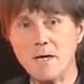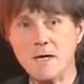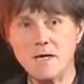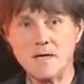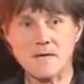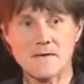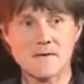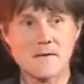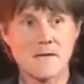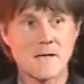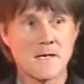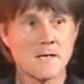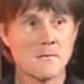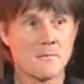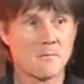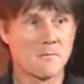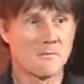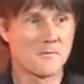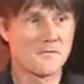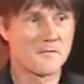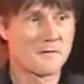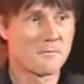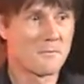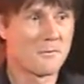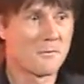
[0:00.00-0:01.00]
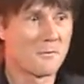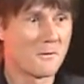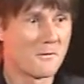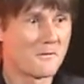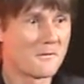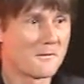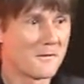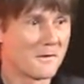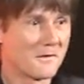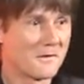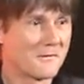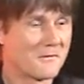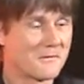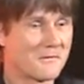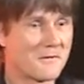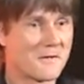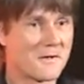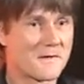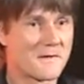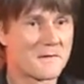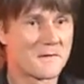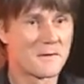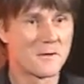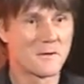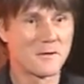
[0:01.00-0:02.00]
Exams were often
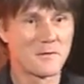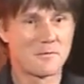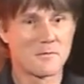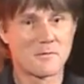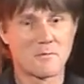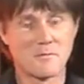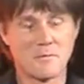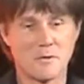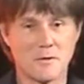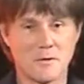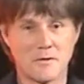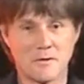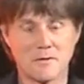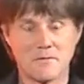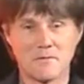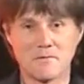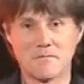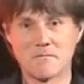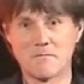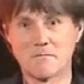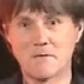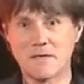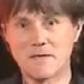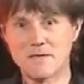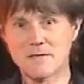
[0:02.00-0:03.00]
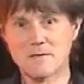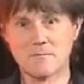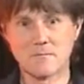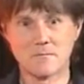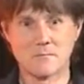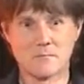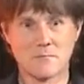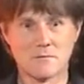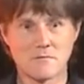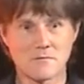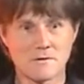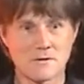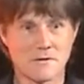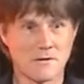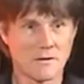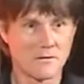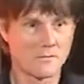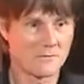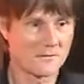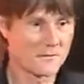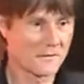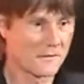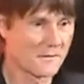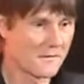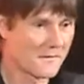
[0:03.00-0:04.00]
disturbed by festivals,
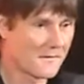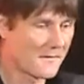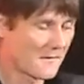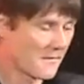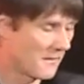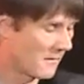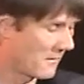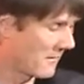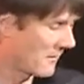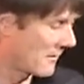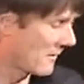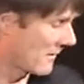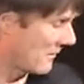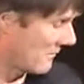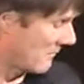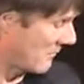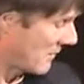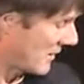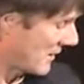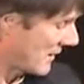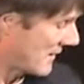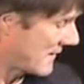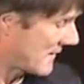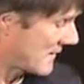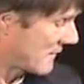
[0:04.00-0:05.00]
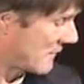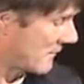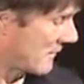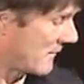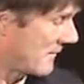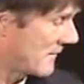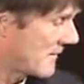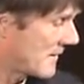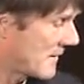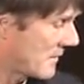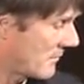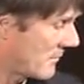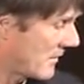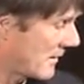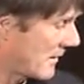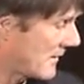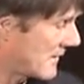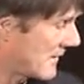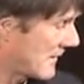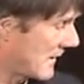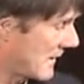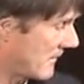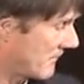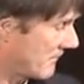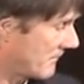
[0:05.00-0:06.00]
closures, and political
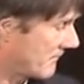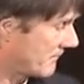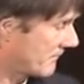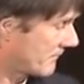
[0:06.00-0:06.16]
instability.